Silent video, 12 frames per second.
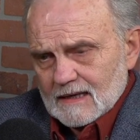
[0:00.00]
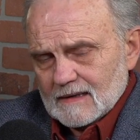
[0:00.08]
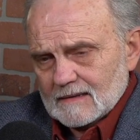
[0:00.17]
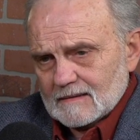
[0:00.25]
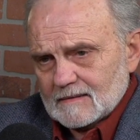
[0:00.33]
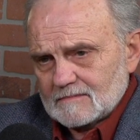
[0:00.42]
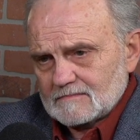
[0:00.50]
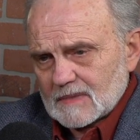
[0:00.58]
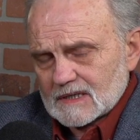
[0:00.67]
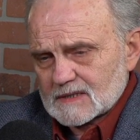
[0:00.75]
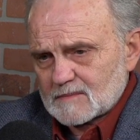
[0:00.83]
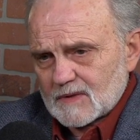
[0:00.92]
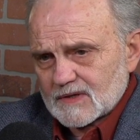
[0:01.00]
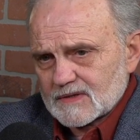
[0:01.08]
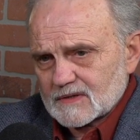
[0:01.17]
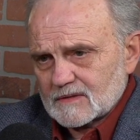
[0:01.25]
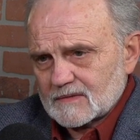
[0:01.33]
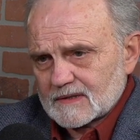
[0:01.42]

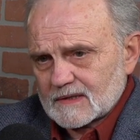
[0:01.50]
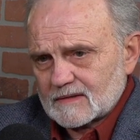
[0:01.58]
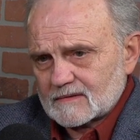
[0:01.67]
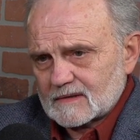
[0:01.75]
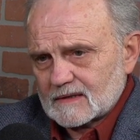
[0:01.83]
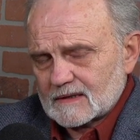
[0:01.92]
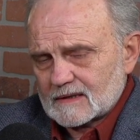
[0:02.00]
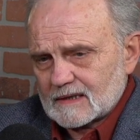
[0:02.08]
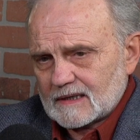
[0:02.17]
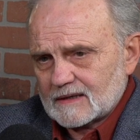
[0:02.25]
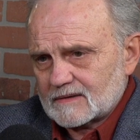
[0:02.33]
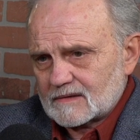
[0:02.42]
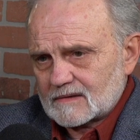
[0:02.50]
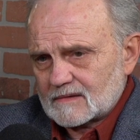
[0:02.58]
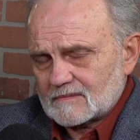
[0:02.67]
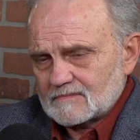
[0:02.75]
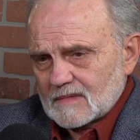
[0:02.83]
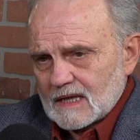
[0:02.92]
especially without God or